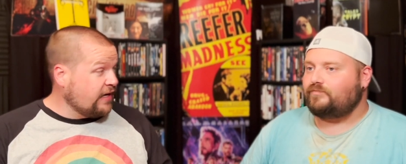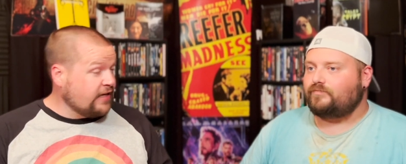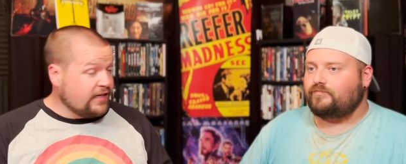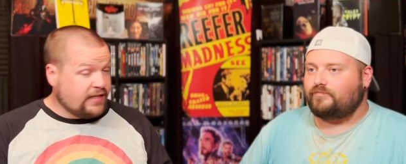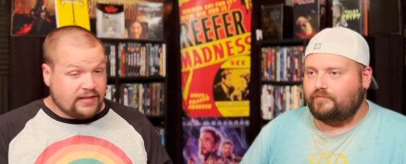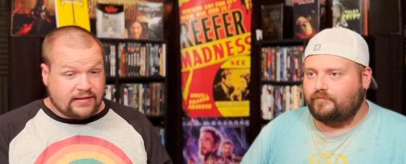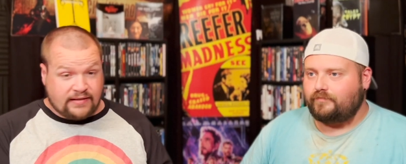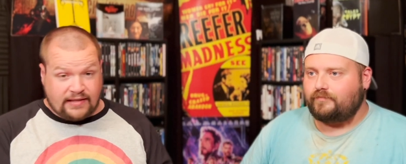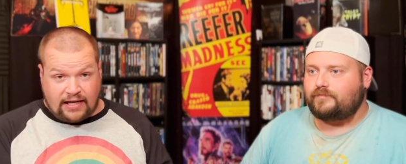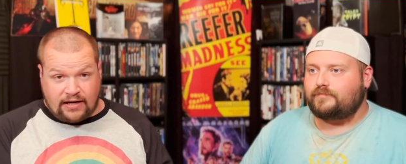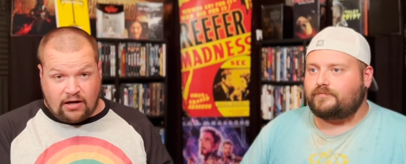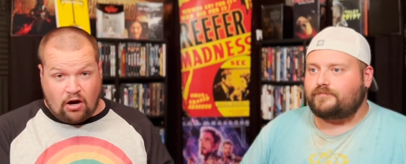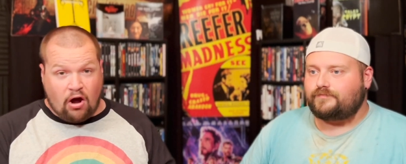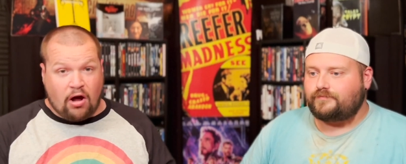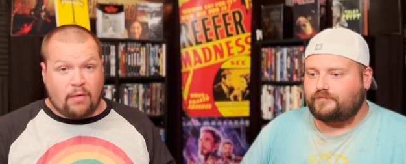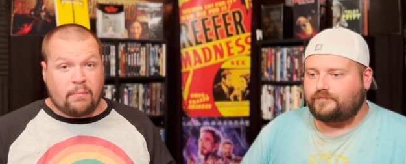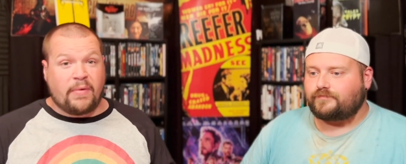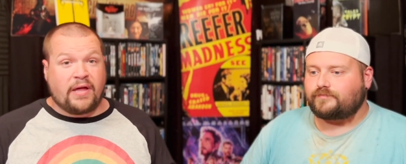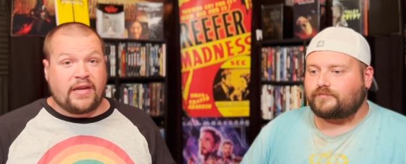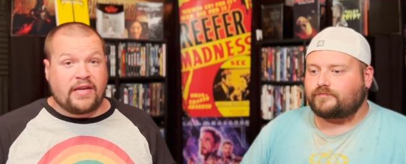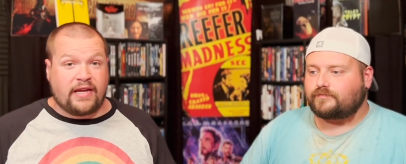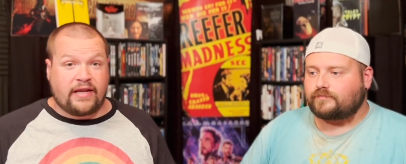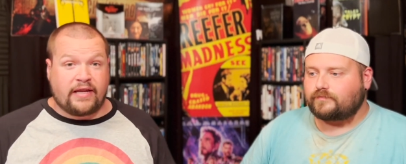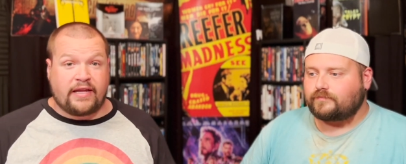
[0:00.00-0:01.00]
Speaker 1: He said it on
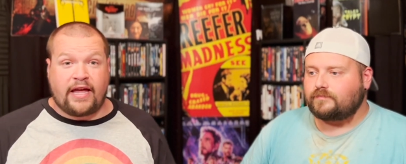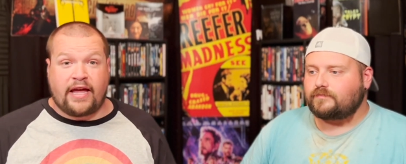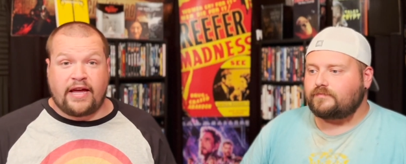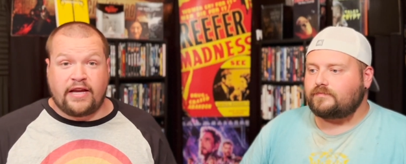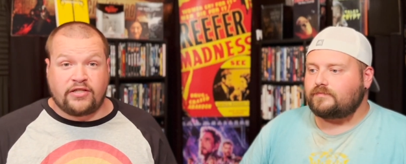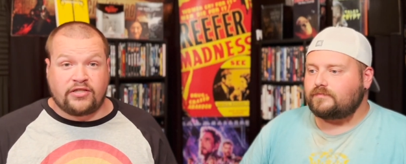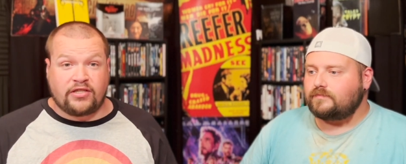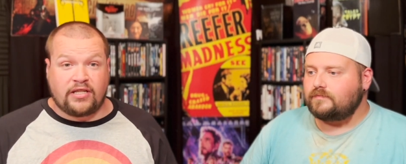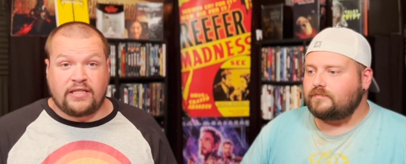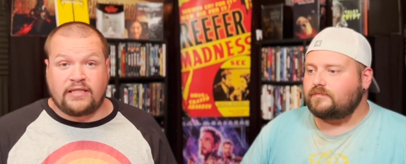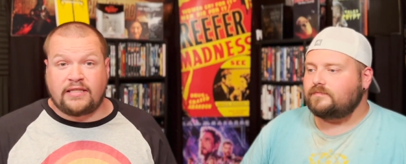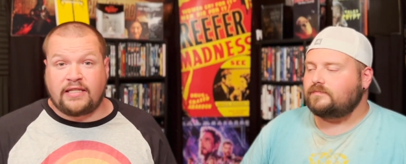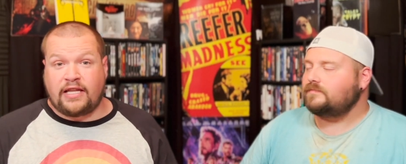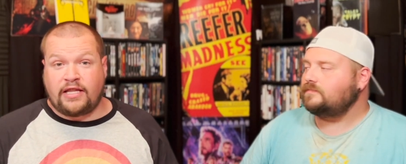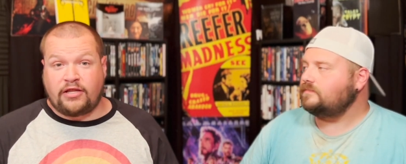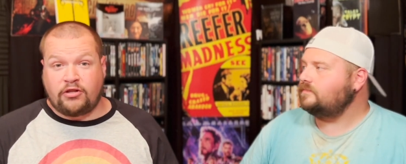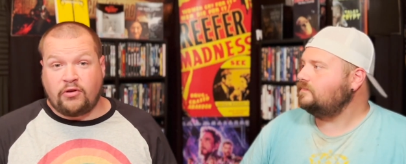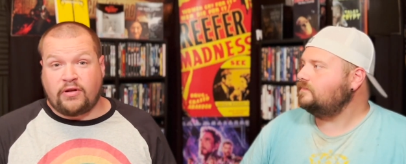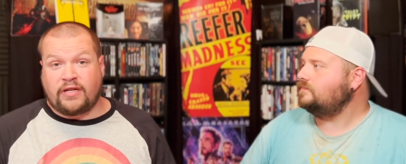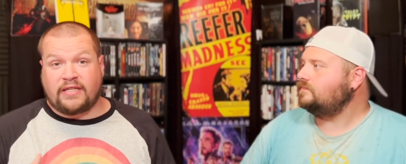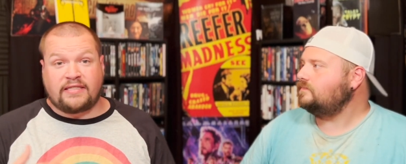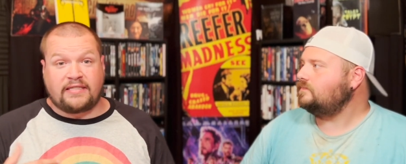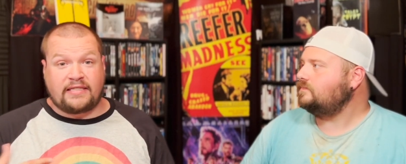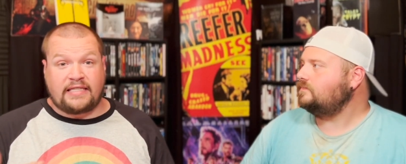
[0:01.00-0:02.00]
many occasions, and you
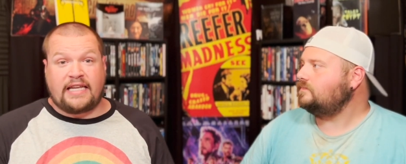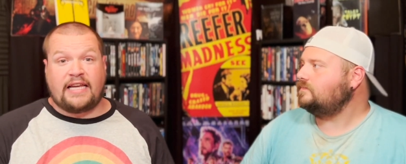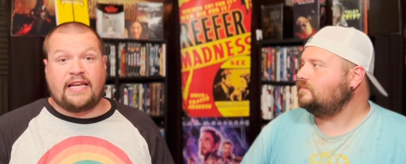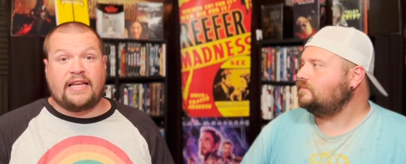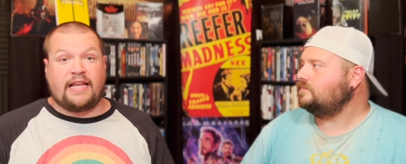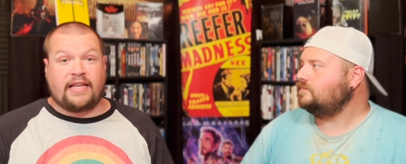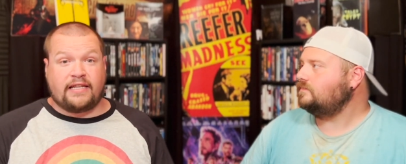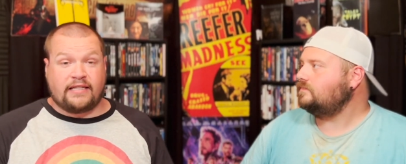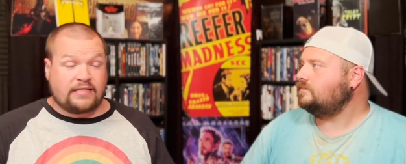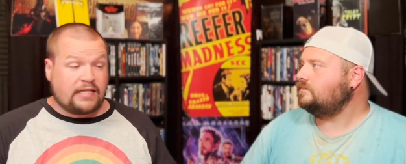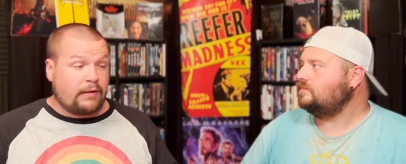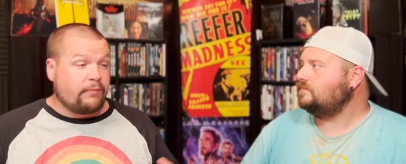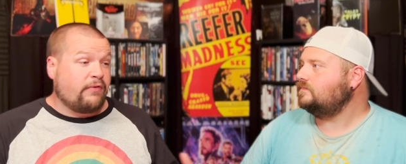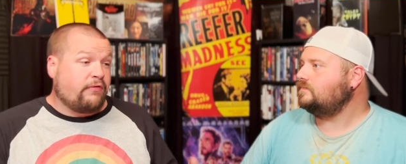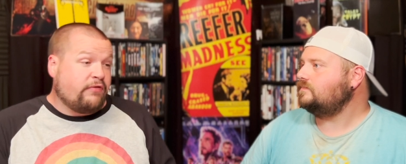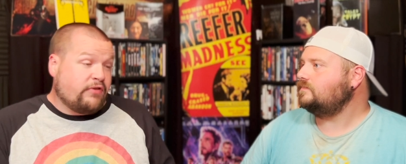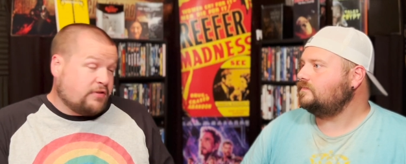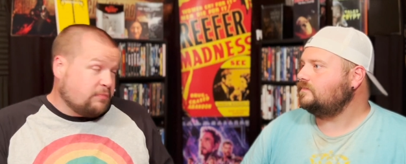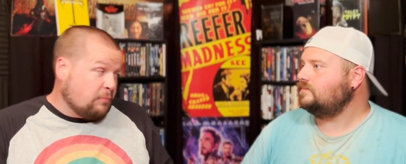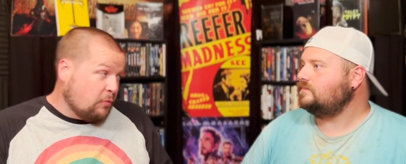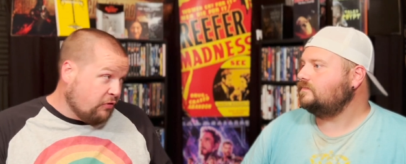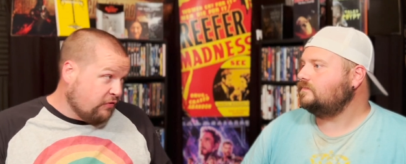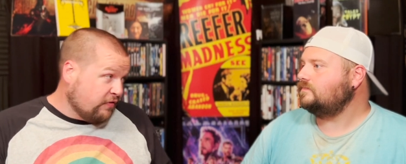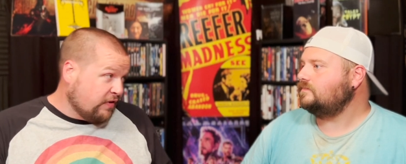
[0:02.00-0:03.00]
can see it in some of his
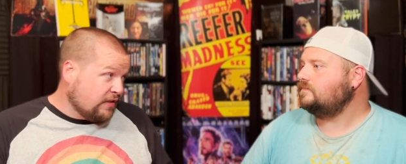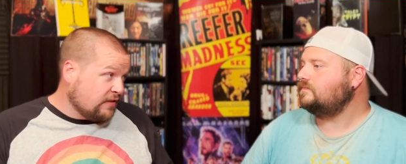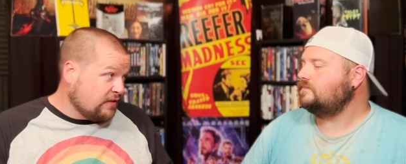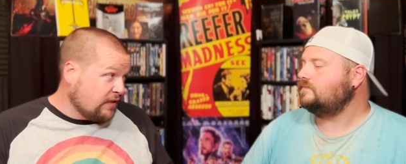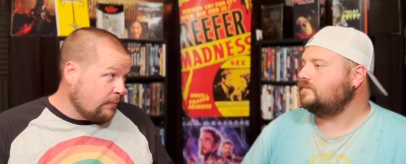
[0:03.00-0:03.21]
movies.